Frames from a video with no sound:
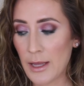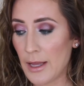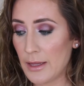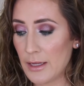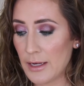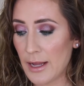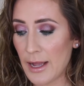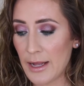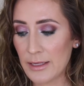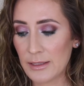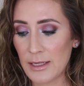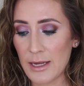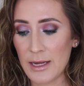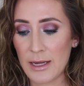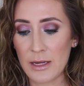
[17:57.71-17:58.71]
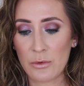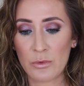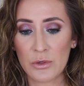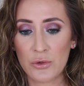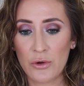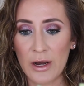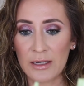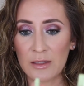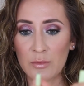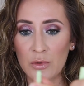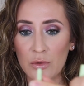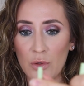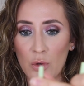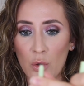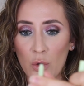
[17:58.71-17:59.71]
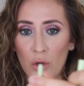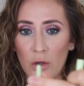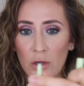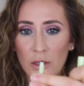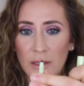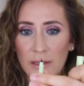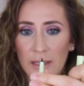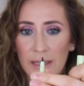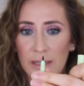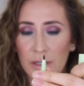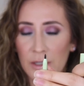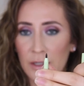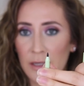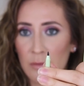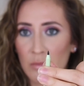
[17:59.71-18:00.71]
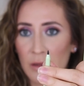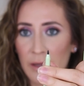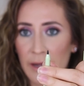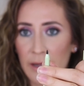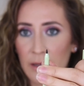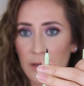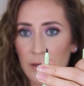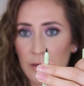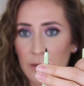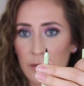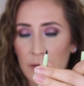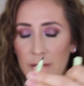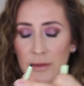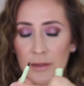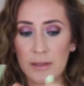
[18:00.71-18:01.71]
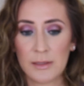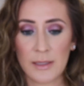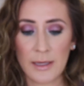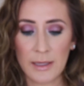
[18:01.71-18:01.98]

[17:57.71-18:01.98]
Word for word: And then it has a retractable kohl liner in black on this